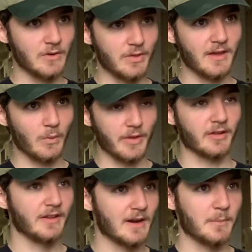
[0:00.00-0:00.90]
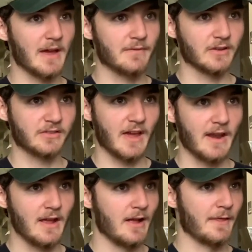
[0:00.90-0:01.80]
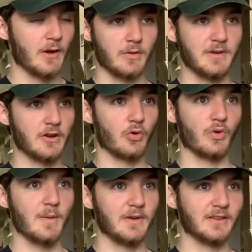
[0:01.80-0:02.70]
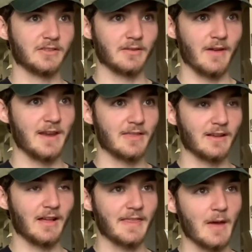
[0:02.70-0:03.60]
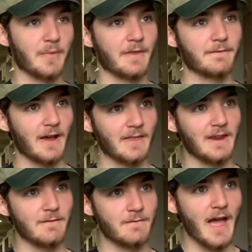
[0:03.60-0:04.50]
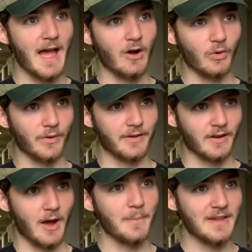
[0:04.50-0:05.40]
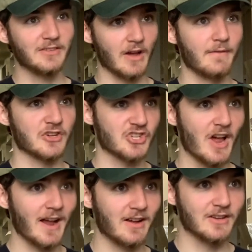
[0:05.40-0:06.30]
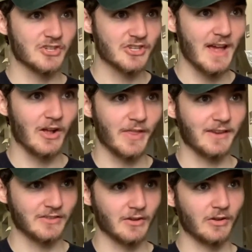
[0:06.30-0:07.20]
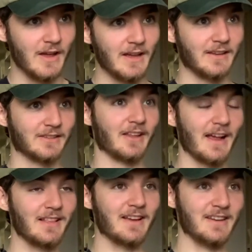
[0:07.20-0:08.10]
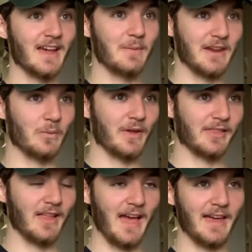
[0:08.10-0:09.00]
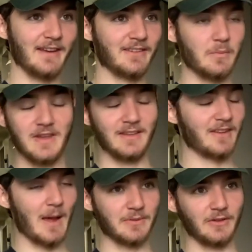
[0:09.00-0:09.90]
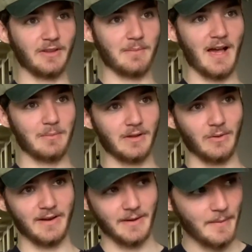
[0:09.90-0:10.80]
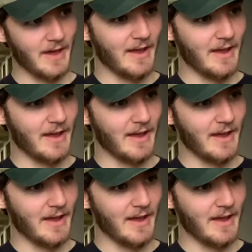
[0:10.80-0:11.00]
You think with cleanup efforts that there would be no remnants of anything like that, but the fact that he found a piece of a shotgun shell that still is likely contaminated with lead, to me, is absolutely mind-blowing.